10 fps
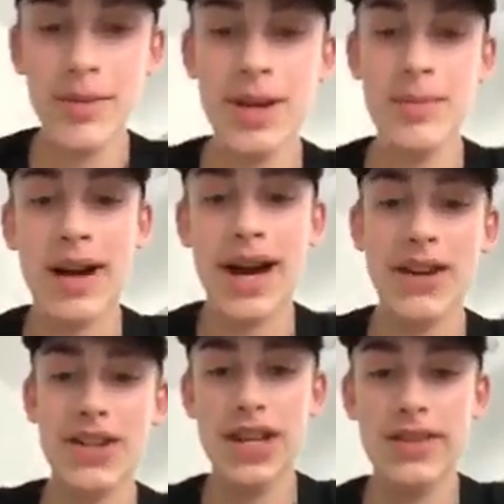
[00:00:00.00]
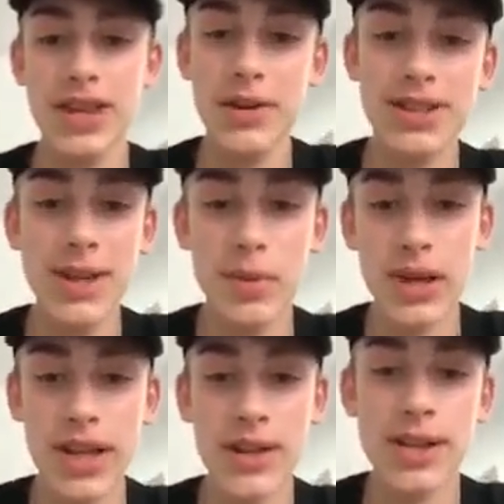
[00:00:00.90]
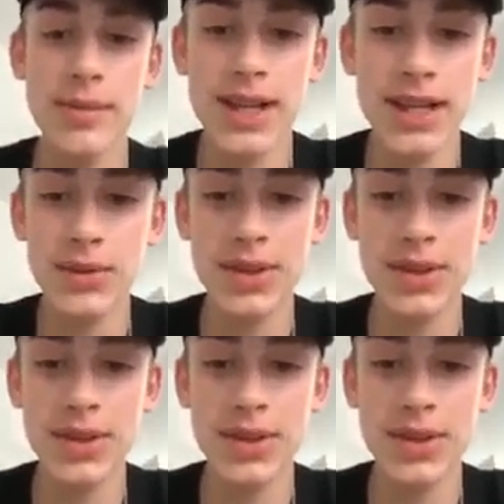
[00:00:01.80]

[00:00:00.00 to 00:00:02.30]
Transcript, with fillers: Admire JVO? What's up, Orlando's Updates?